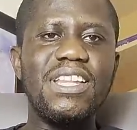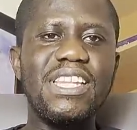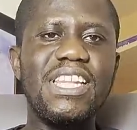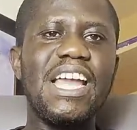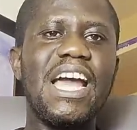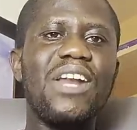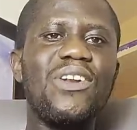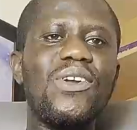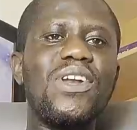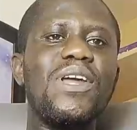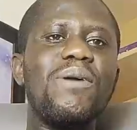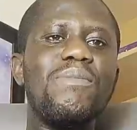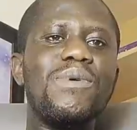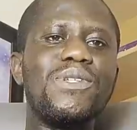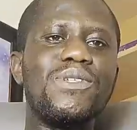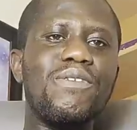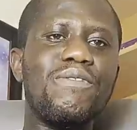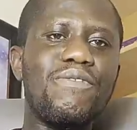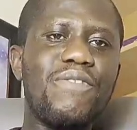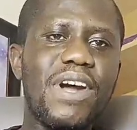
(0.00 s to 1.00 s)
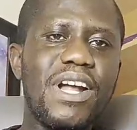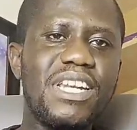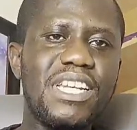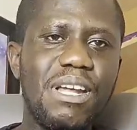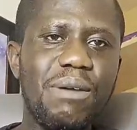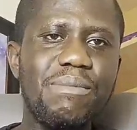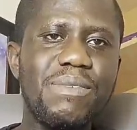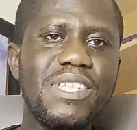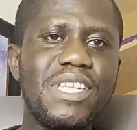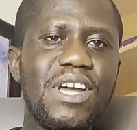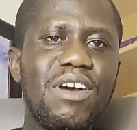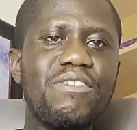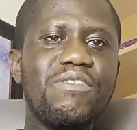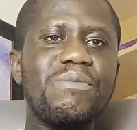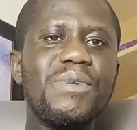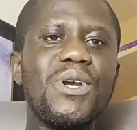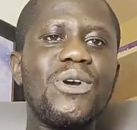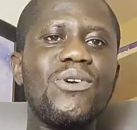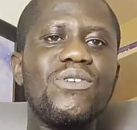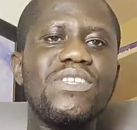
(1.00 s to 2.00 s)
they are not able to find themselves
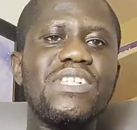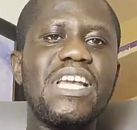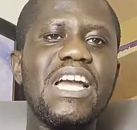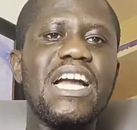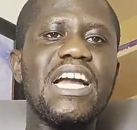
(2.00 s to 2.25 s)
because they